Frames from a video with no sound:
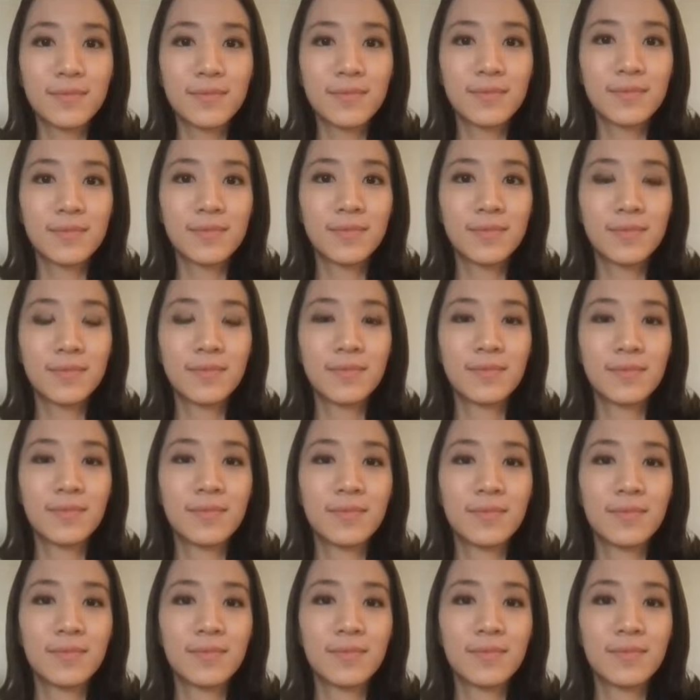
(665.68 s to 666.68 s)

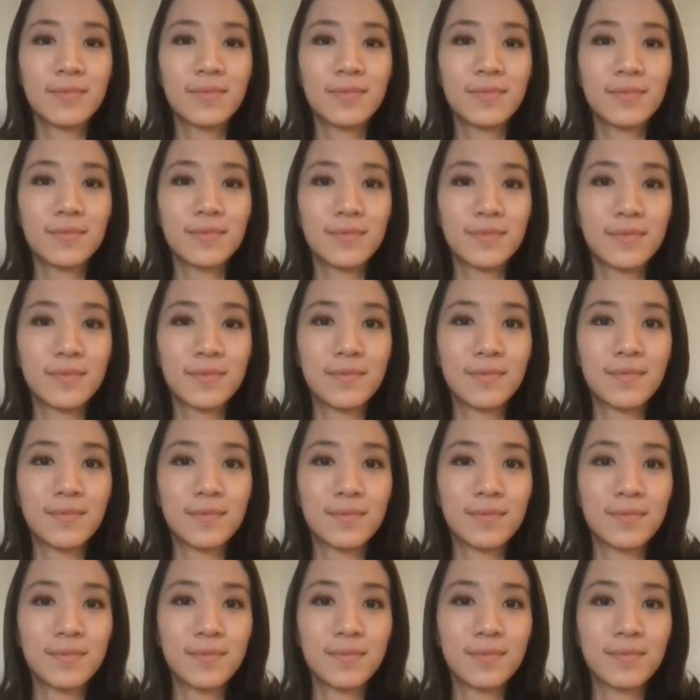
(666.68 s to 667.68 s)

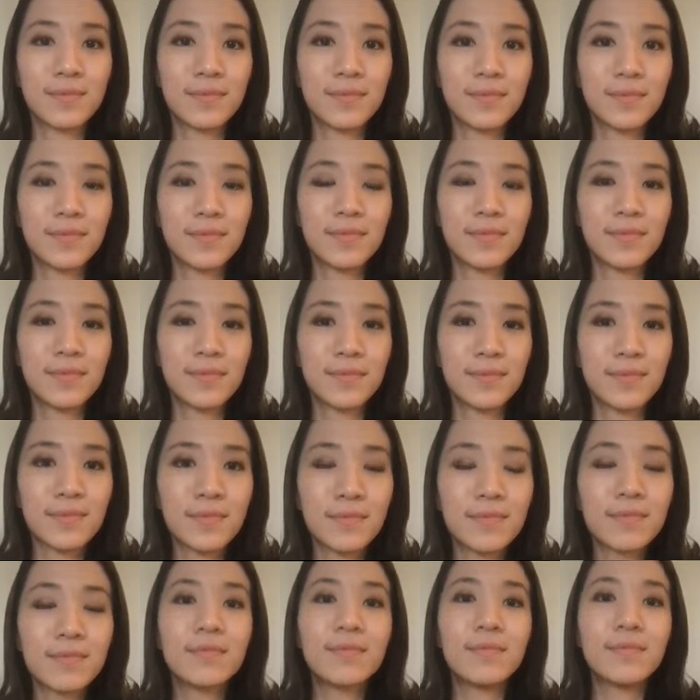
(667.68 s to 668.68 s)

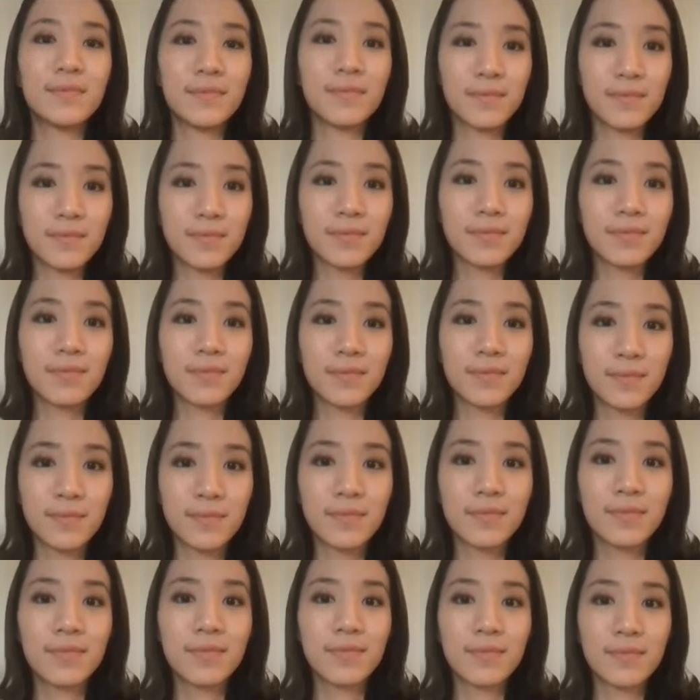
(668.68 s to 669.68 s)

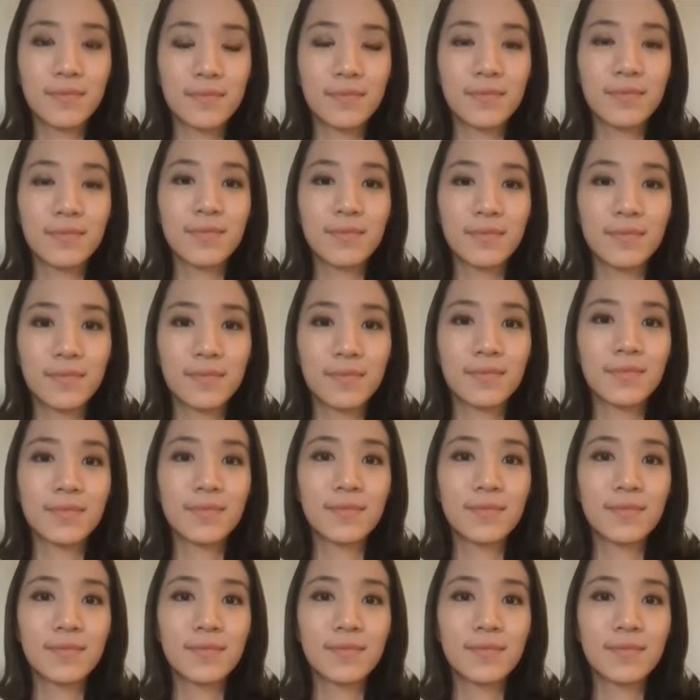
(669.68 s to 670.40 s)
The person shown says nothing.